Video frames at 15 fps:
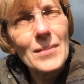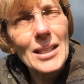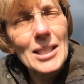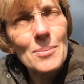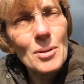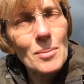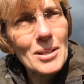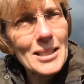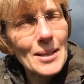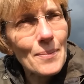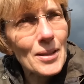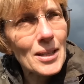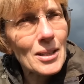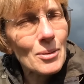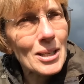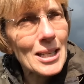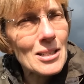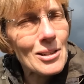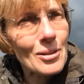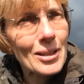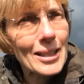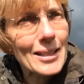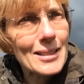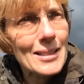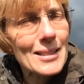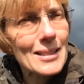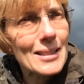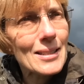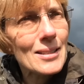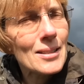that's probably something that we need to look at
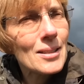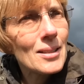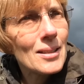is that